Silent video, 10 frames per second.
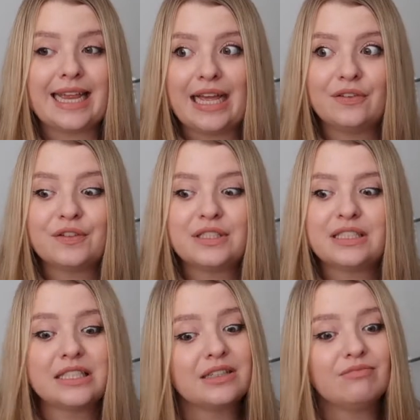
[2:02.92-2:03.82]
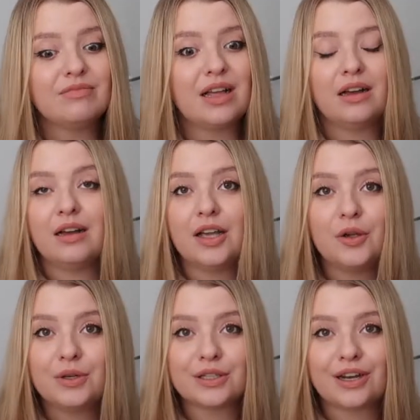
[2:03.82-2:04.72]
gifts.
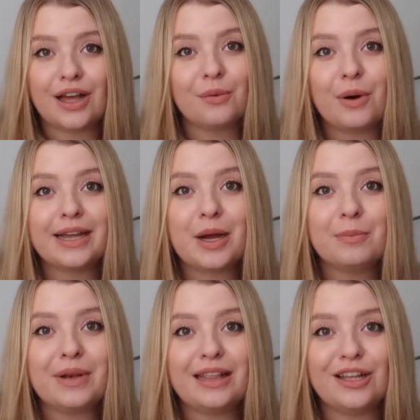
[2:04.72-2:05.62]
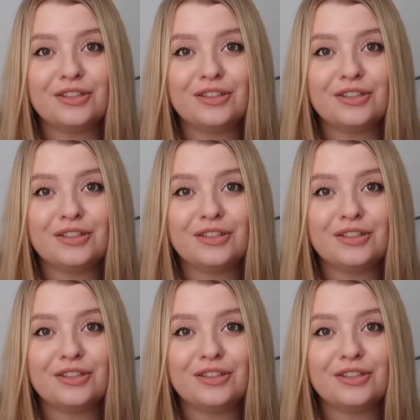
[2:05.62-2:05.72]
Who doesn't like The White Company?